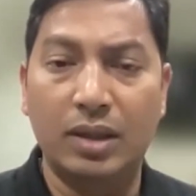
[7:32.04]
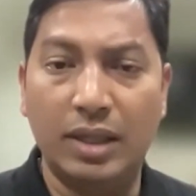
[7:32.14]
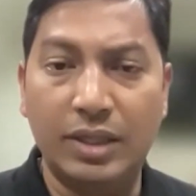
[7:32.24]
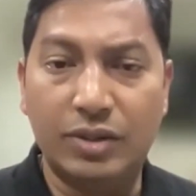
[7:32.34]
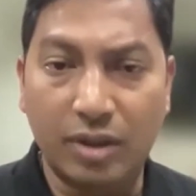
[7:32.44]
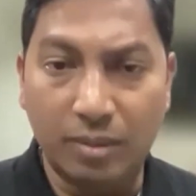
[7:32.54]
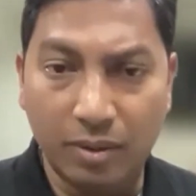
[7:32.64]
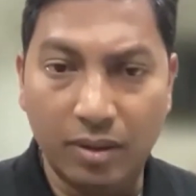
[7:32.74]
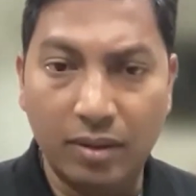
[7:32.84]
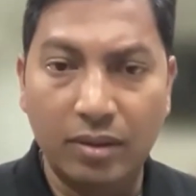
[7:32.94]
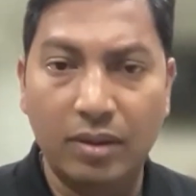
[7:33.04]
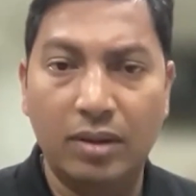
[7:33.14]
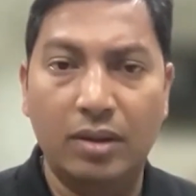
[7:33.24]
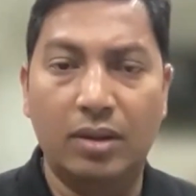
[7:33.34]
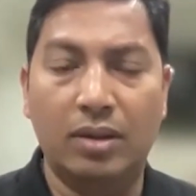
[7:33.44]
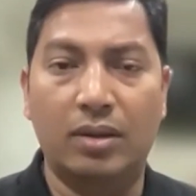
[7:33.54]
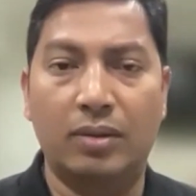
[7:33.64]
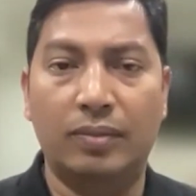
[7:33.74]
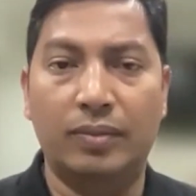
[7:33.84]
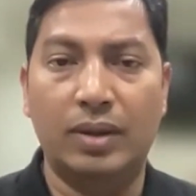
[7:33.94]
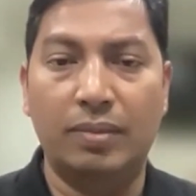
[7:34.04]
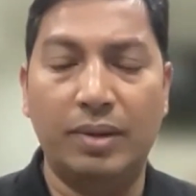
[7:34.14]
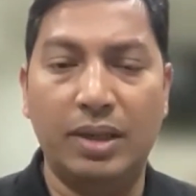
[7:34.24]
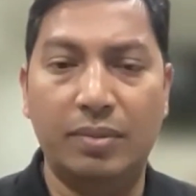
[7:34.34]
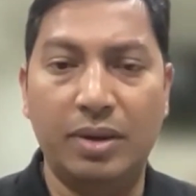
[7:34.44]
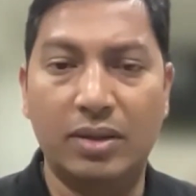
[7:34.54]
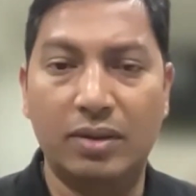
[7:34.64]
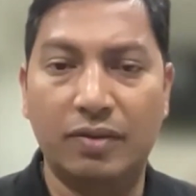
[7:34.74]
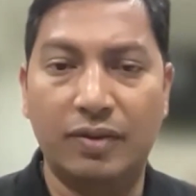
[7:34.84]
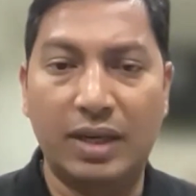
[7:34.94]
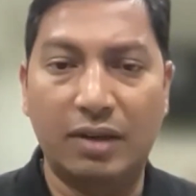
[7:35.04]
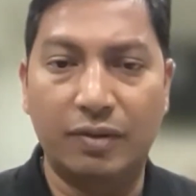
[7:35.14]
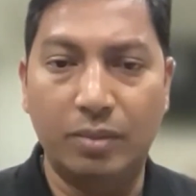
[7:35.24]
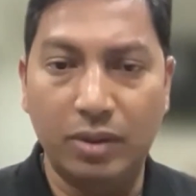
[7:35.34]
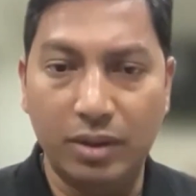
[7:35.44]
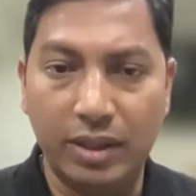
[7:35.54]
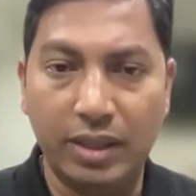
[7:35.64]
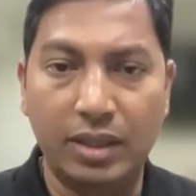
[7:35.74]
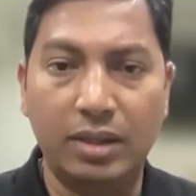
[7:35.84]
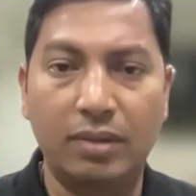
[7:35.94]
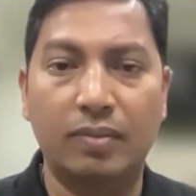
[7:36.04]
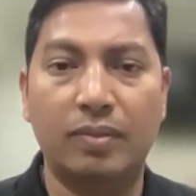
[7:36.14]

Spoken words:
in trouble, be it because of lack of immunity,